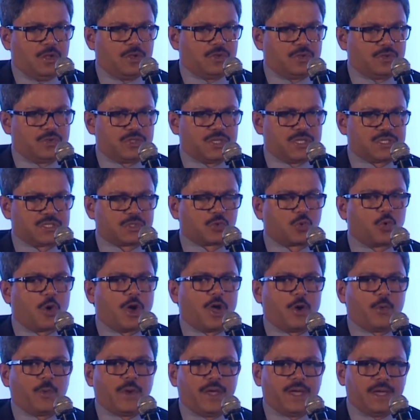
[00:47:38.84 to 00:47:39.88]
to just go
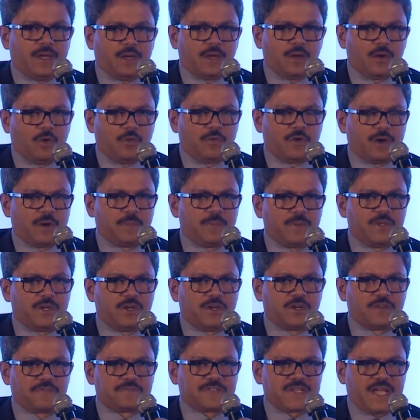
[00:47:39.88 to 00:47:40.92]
away over a
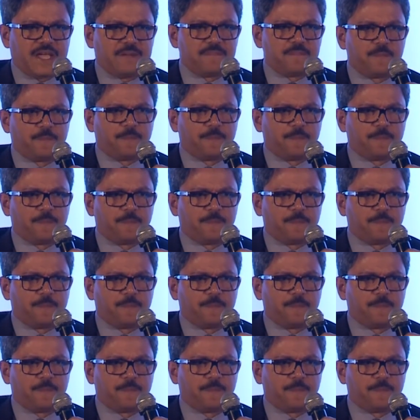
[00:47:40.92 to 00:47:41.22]
period of time.